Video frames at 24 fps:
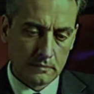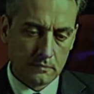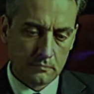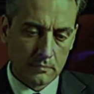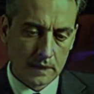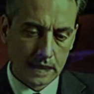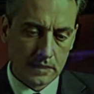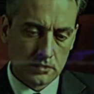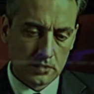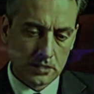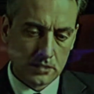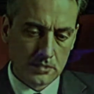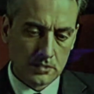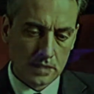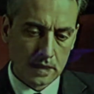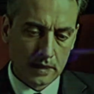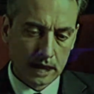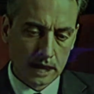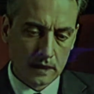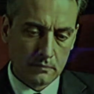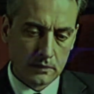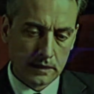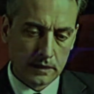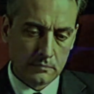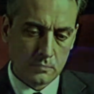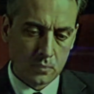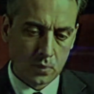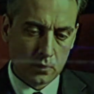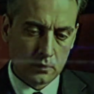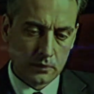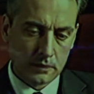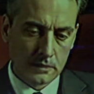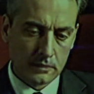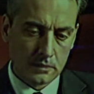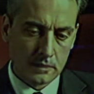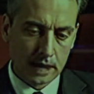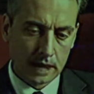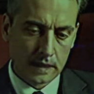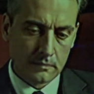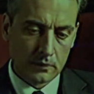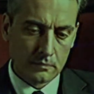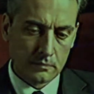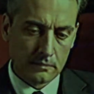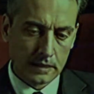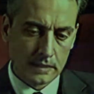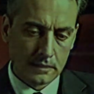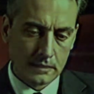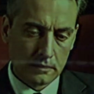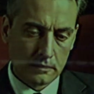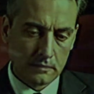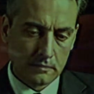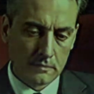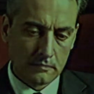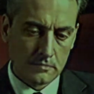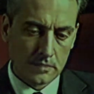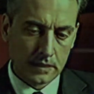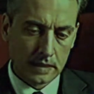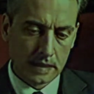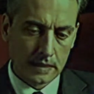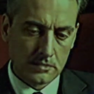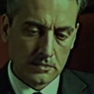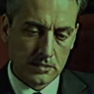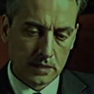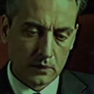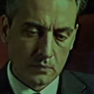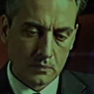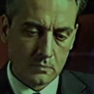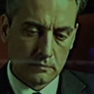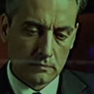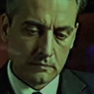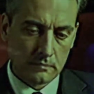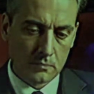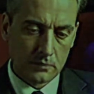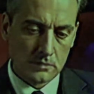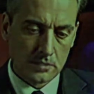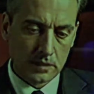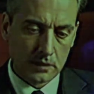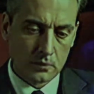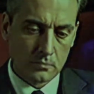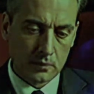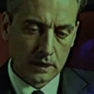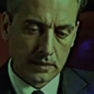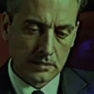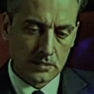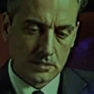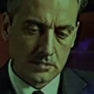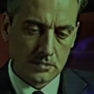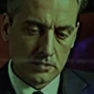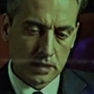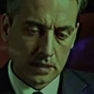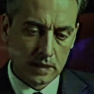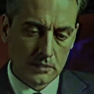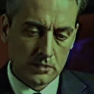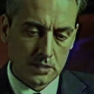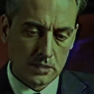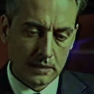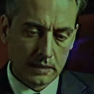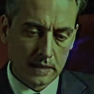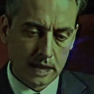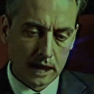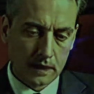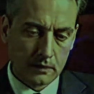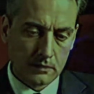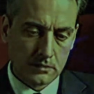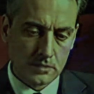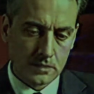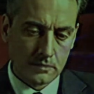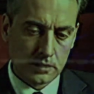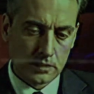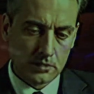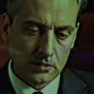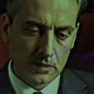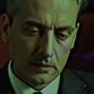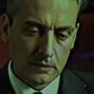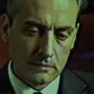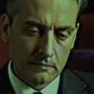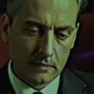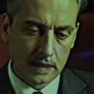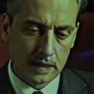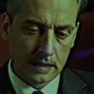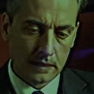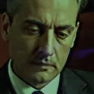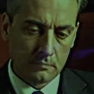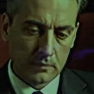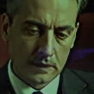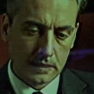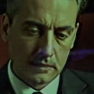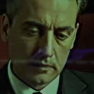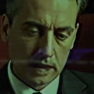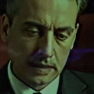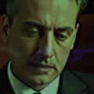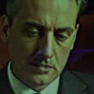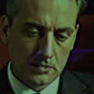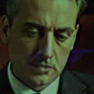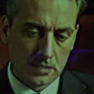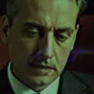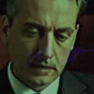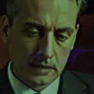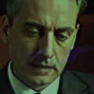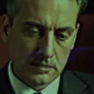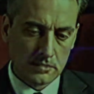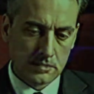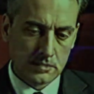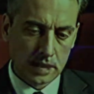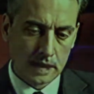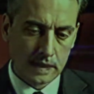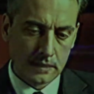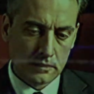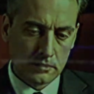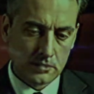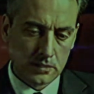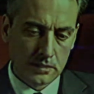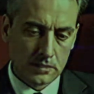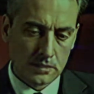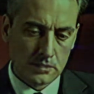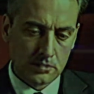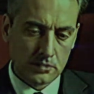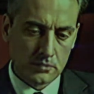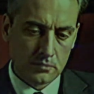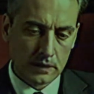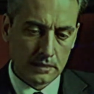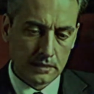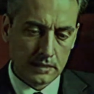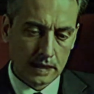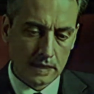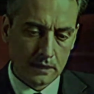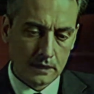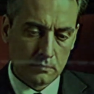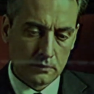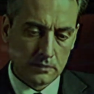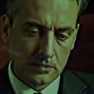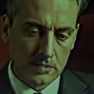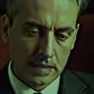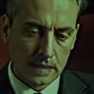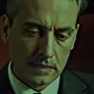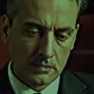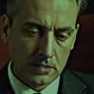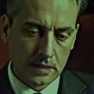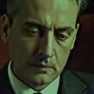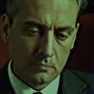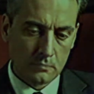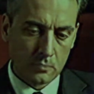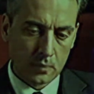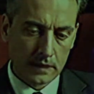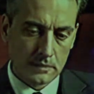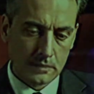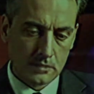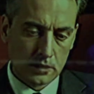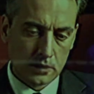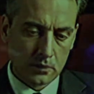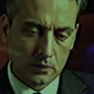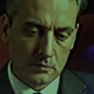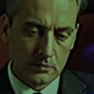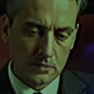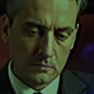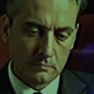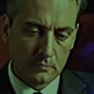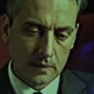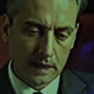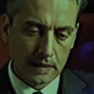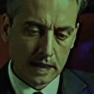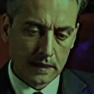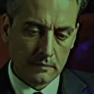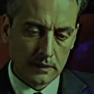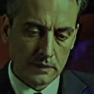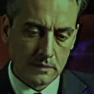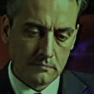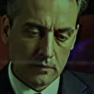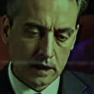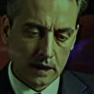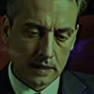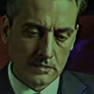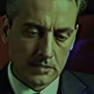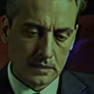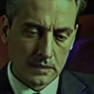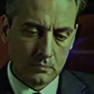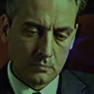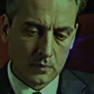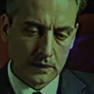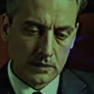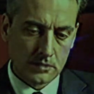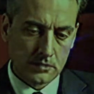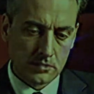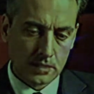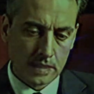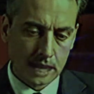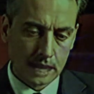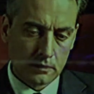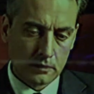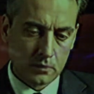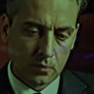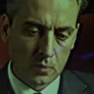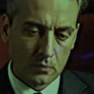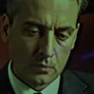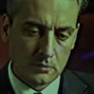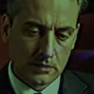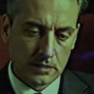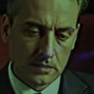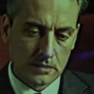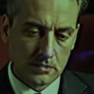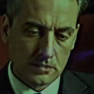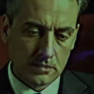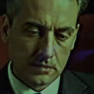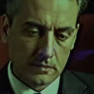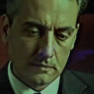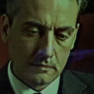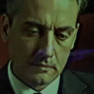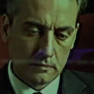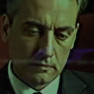Major Sir Eric Morland Clapham Lee, DSO, was the greatest surgeon in our division, and had been hastily assigned to the Street Eloy sector when news of the heavy fighting reached headquarters.